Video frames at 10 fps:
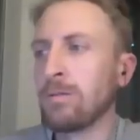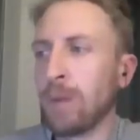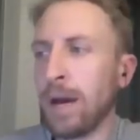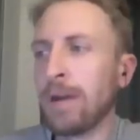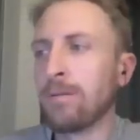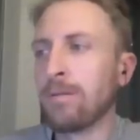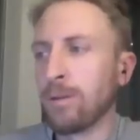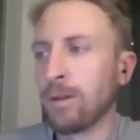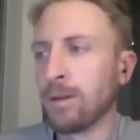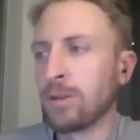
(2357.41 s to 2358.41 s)
Biden for
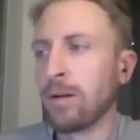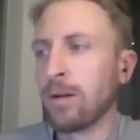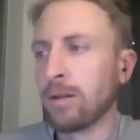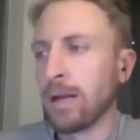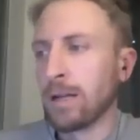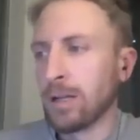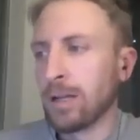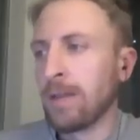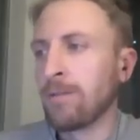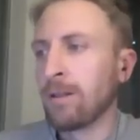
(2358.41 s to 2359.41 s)
the general election,
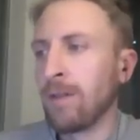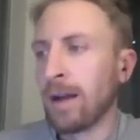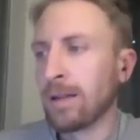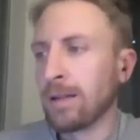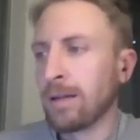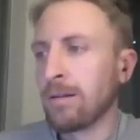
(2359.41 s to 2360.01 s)
given the fact that